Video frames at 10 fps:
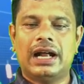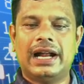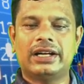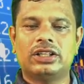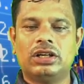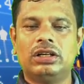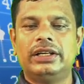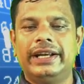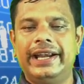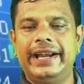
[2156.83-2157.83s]
and the
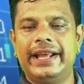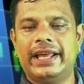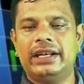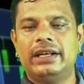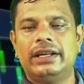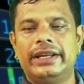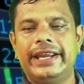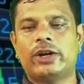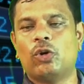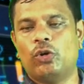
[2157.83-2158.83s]
Indian
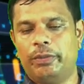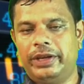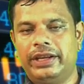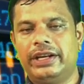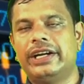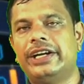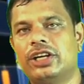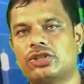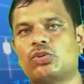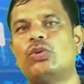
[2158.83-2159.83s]
economy.
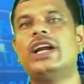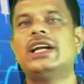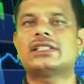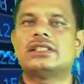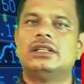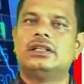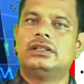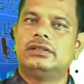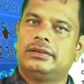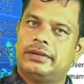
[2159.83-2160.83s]
Dear students,
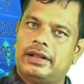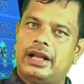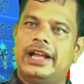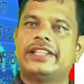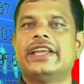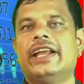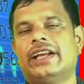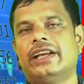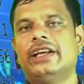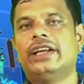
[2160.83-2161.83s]
I
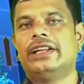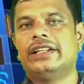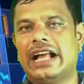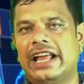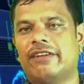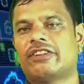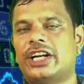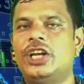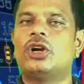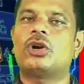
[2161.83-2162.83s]
think I have
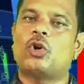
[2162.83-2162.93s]
cleared